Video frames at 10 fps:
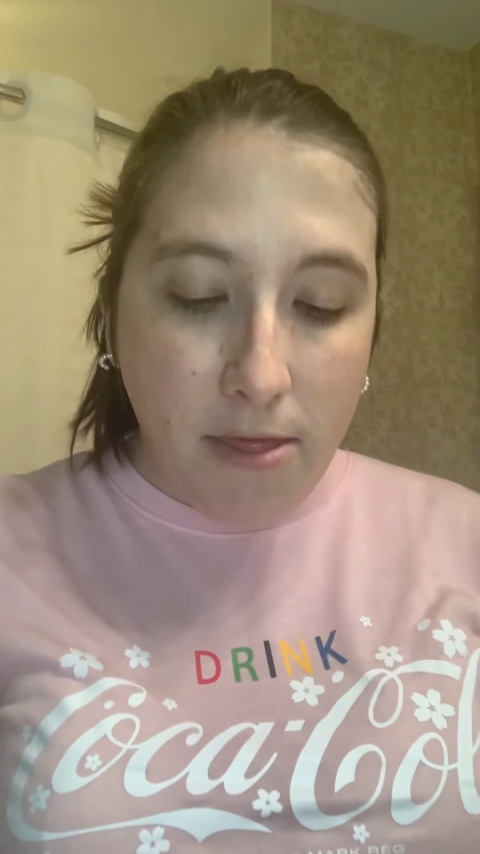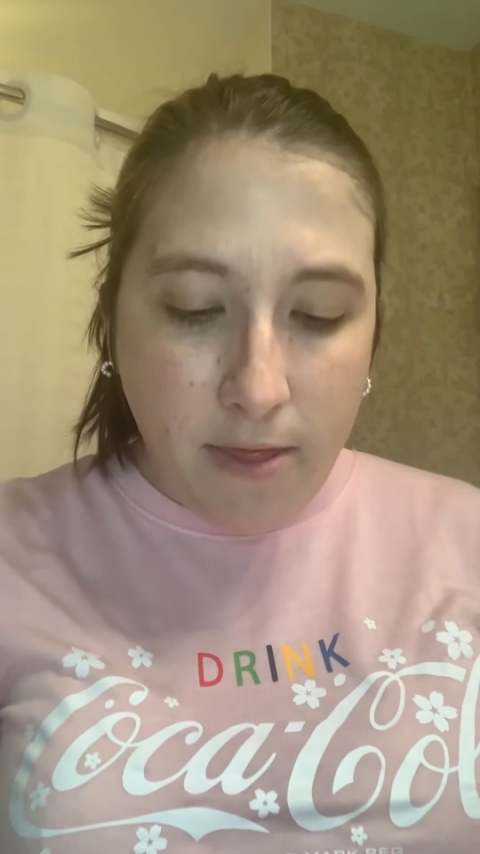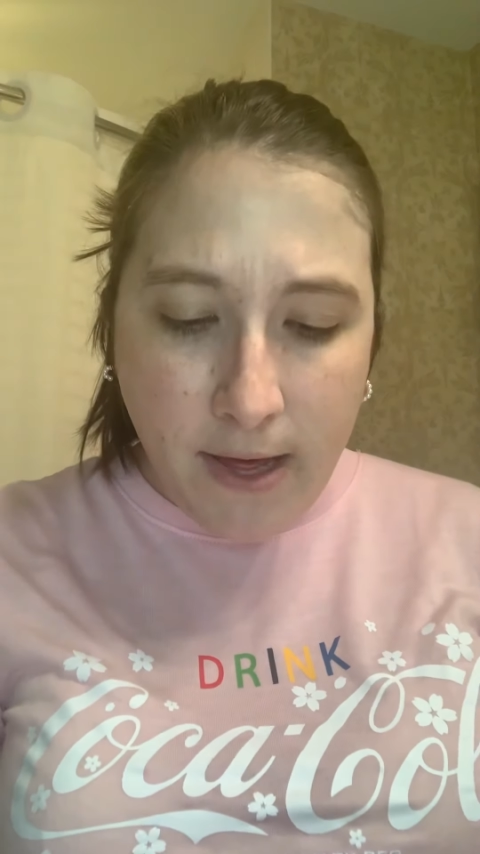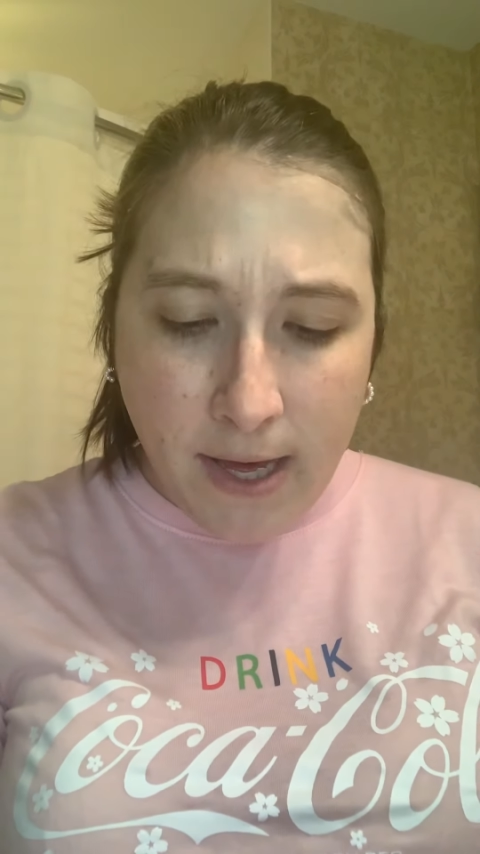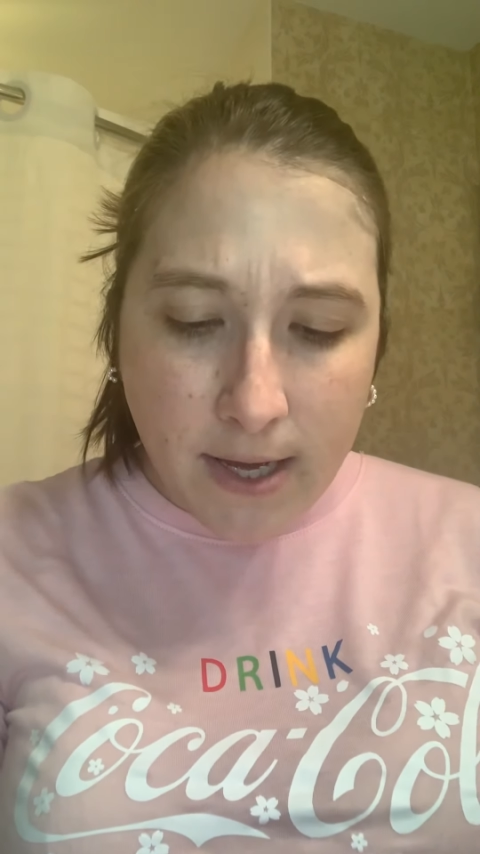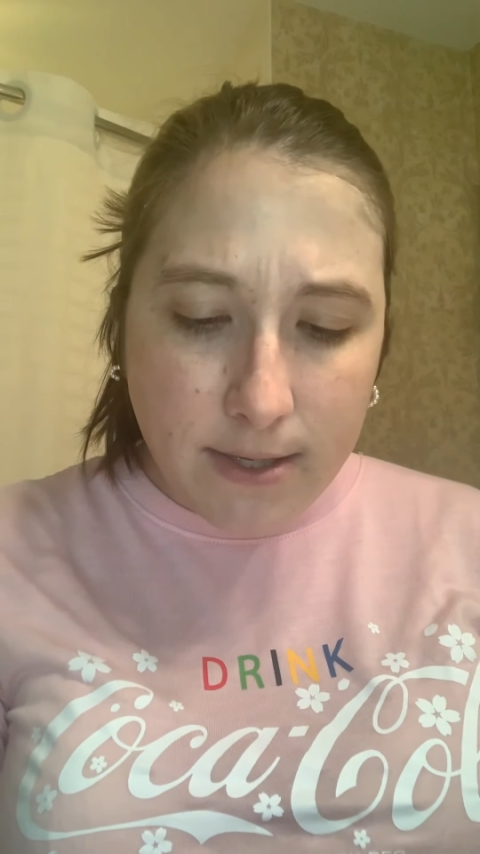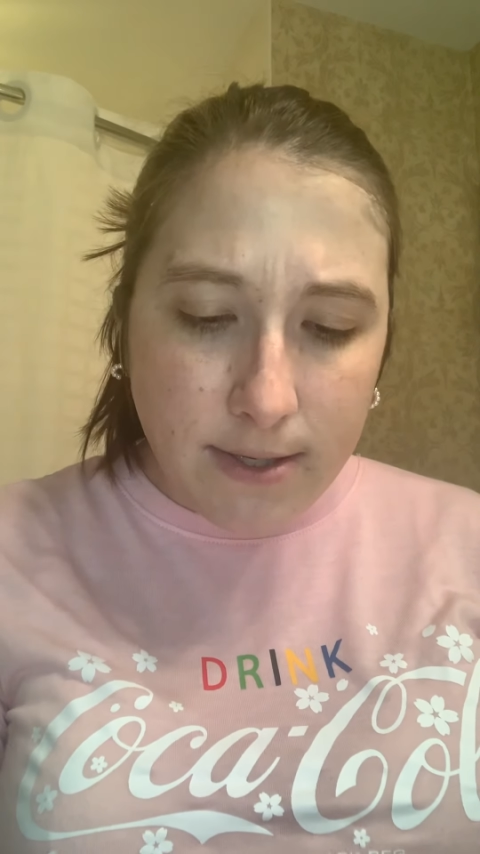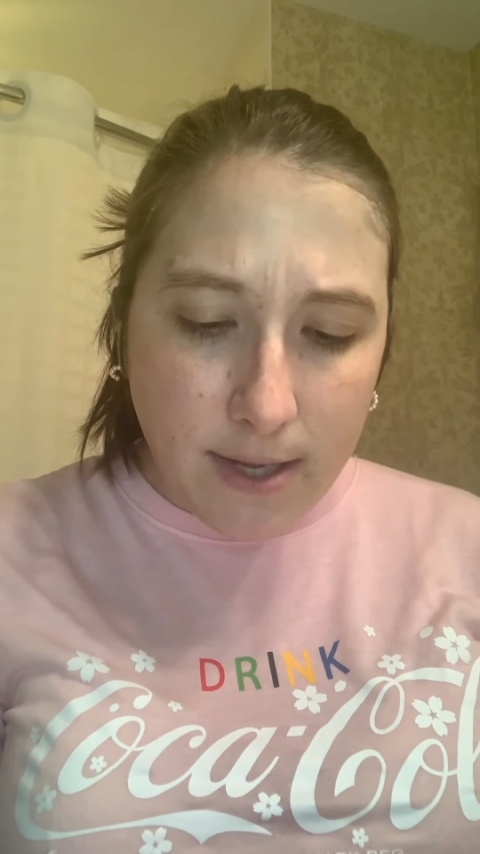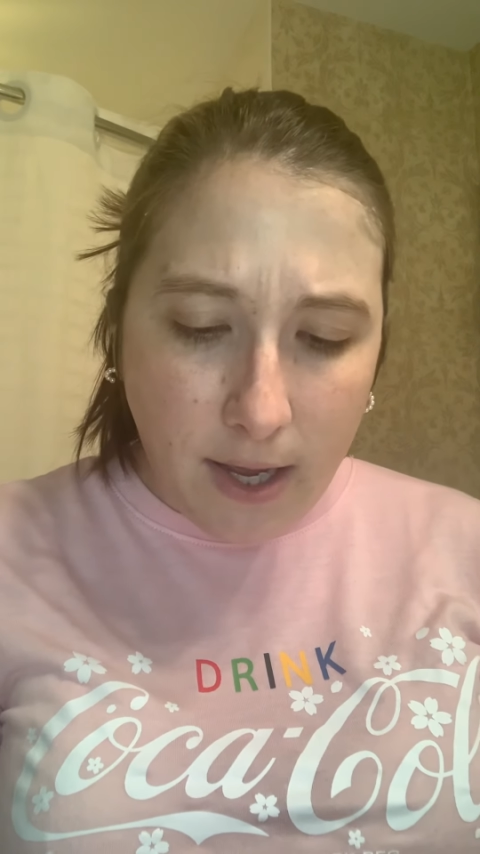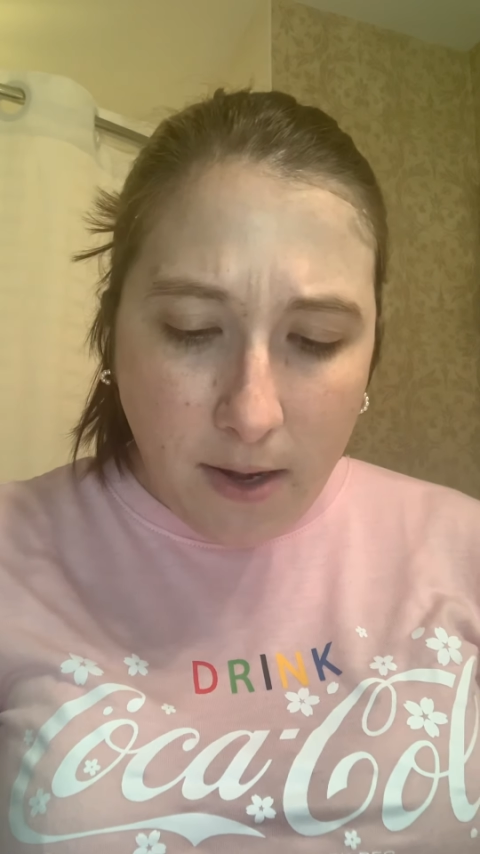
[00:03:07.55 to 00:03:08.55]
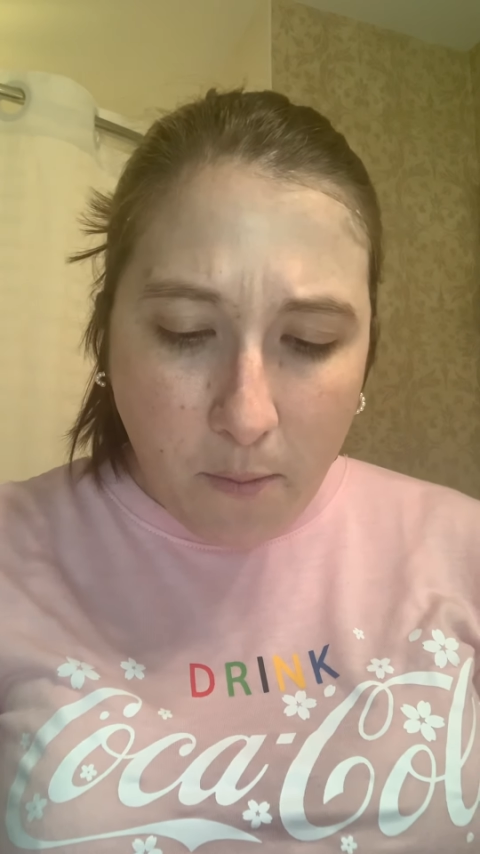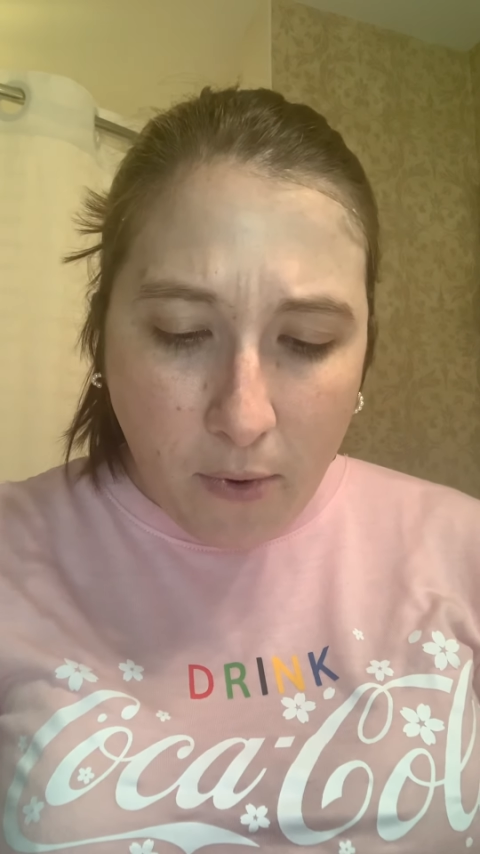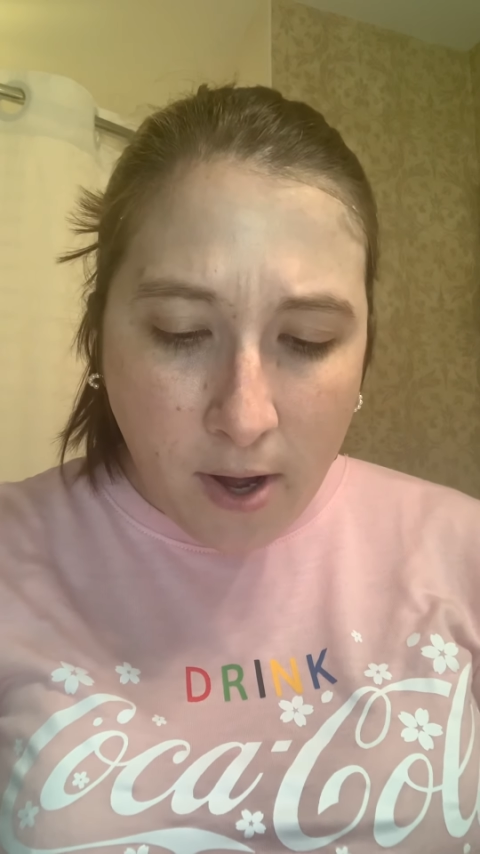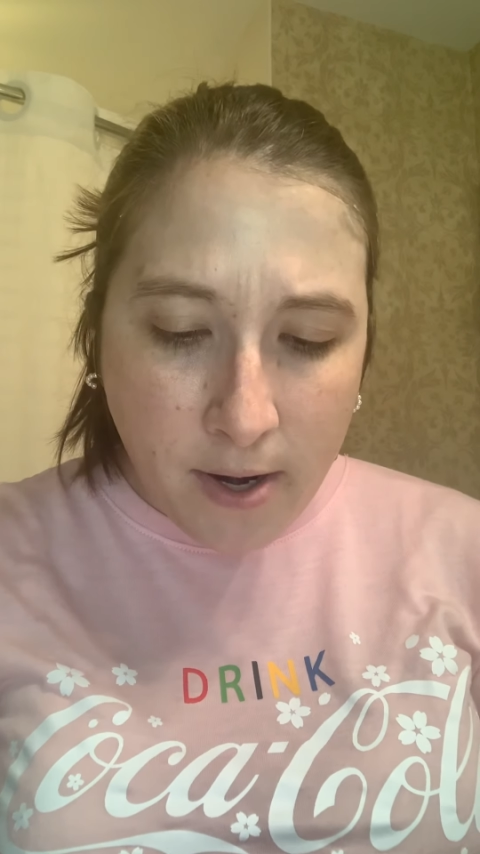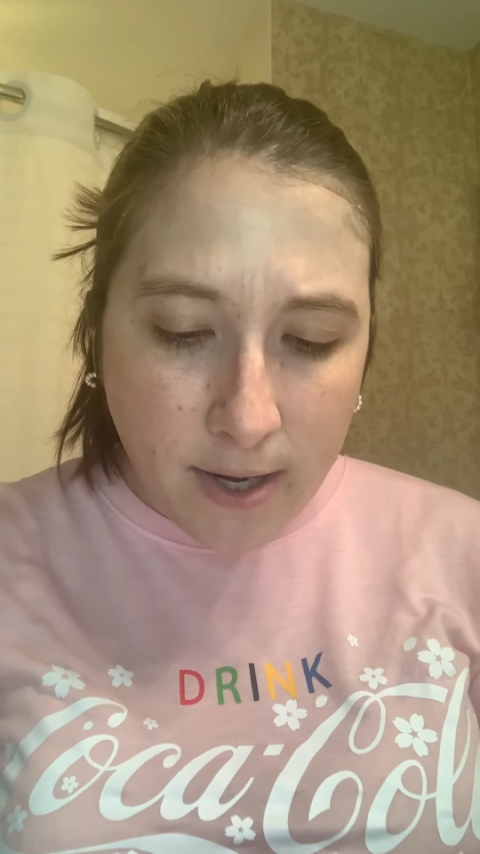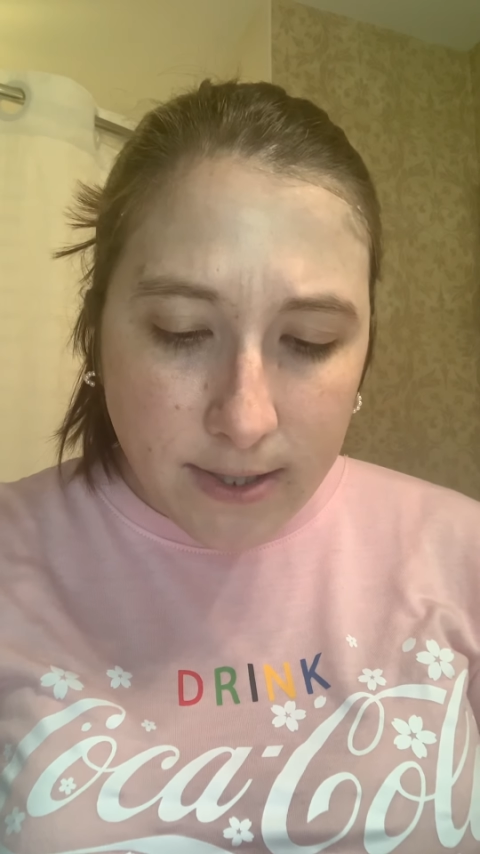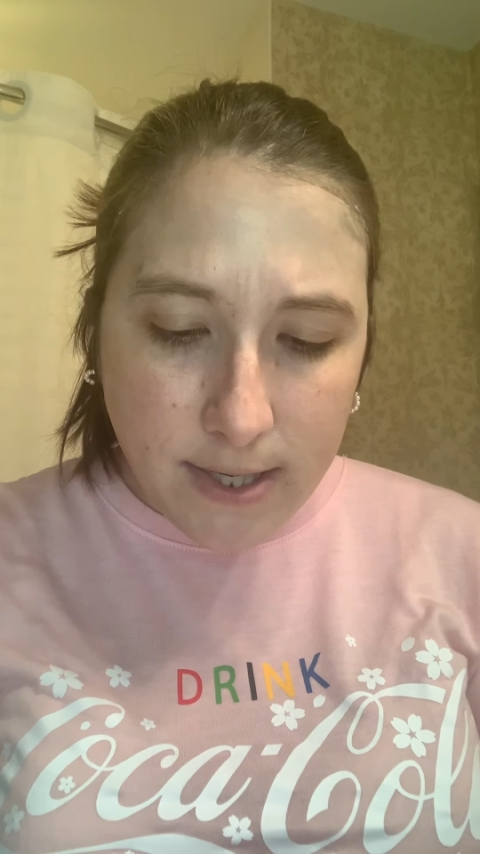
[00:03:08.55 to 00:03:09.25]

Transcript: The second product